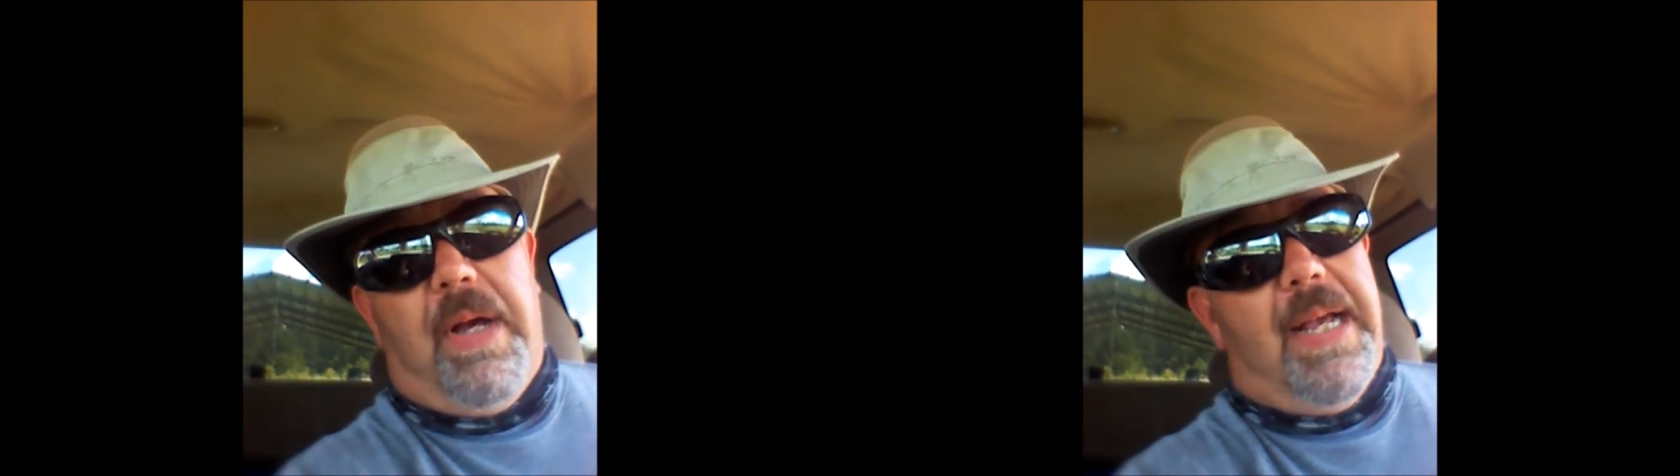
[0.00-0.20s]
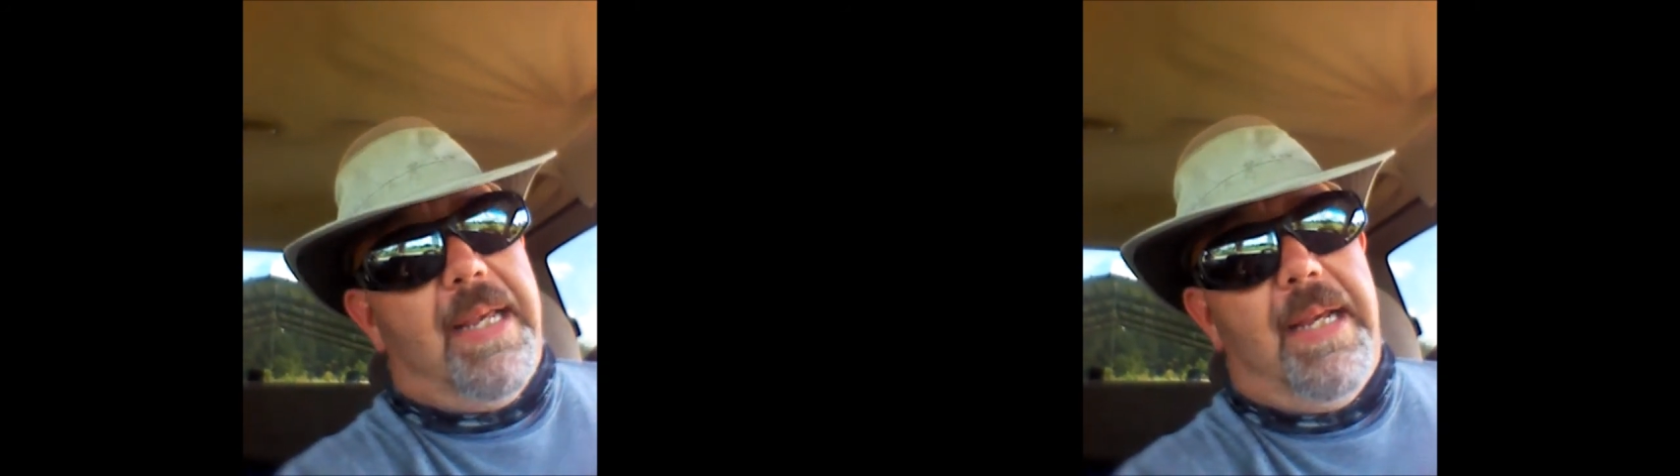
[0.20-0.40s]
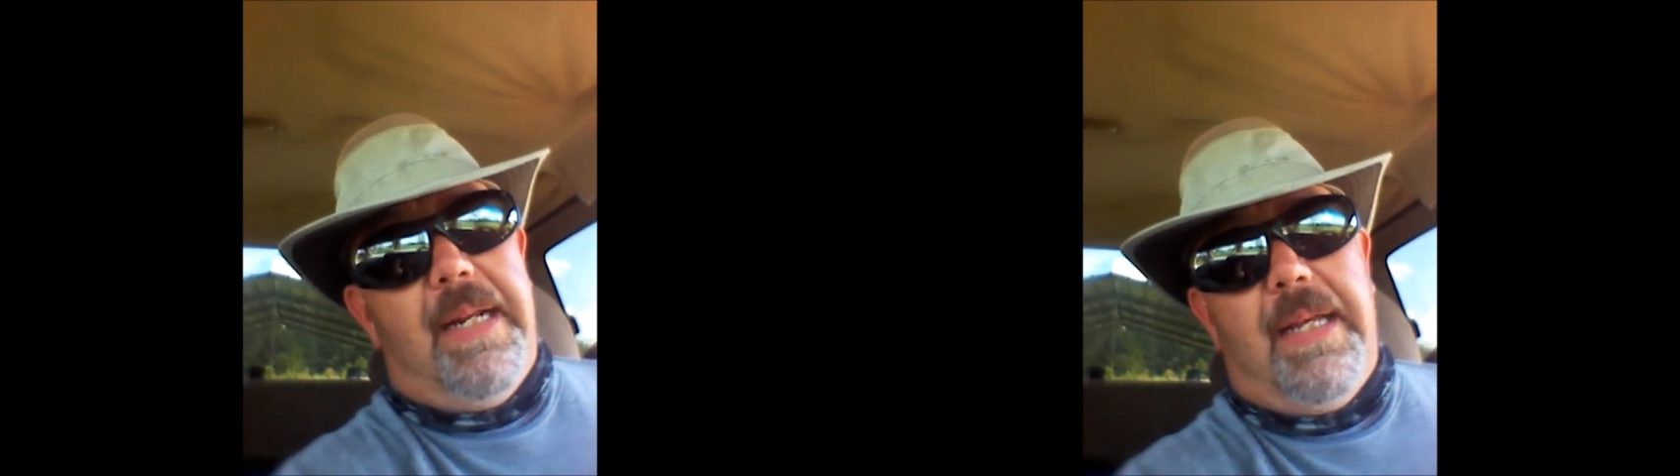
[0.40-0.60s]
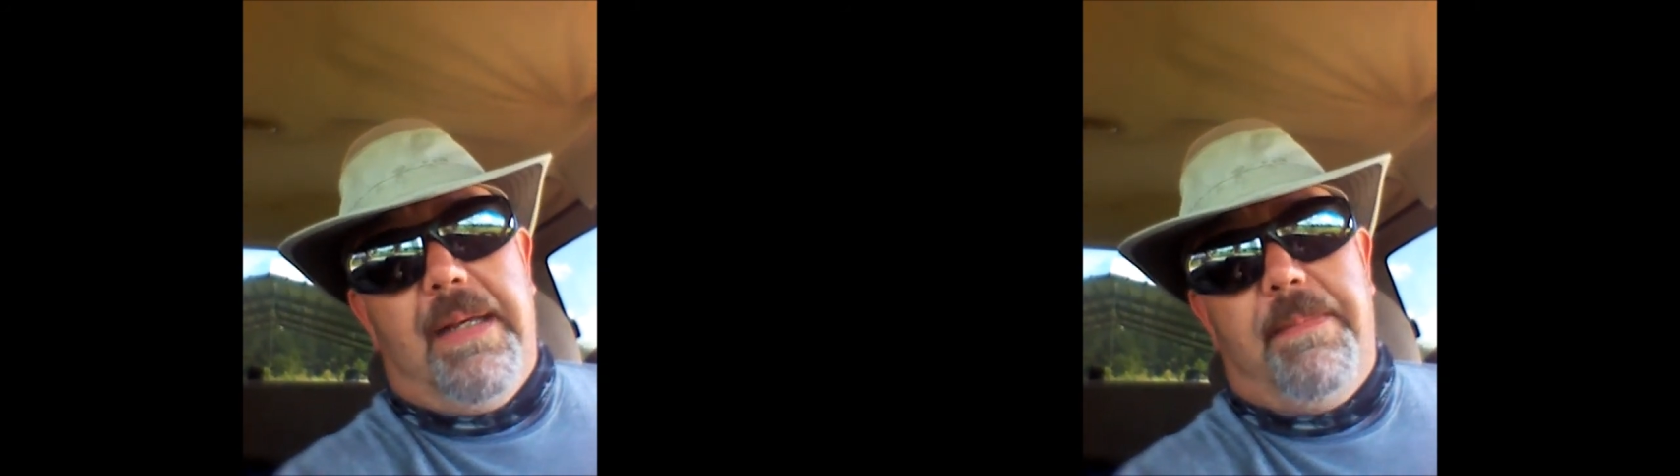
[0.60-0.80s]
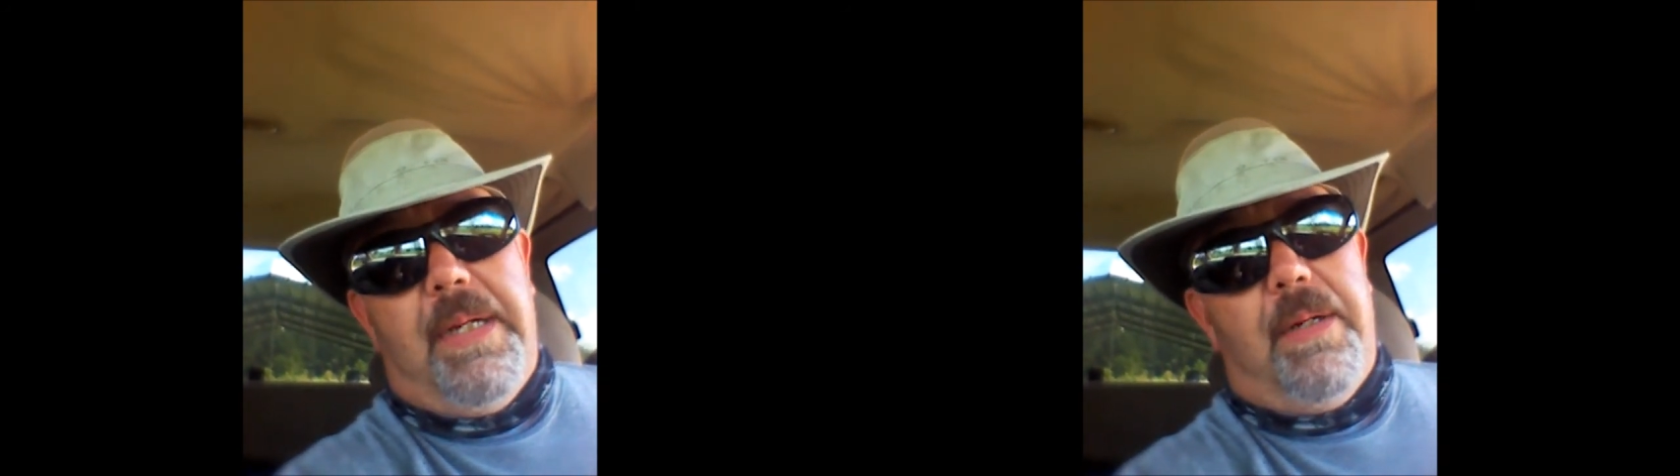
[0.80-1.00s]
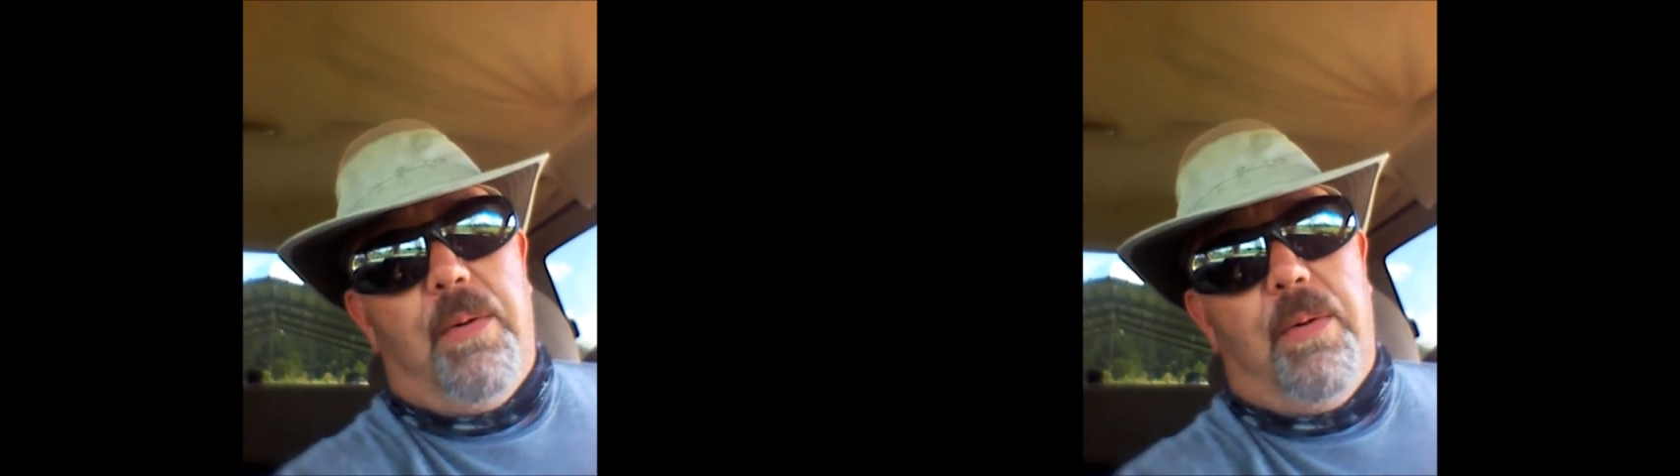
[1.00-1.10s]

why can't I be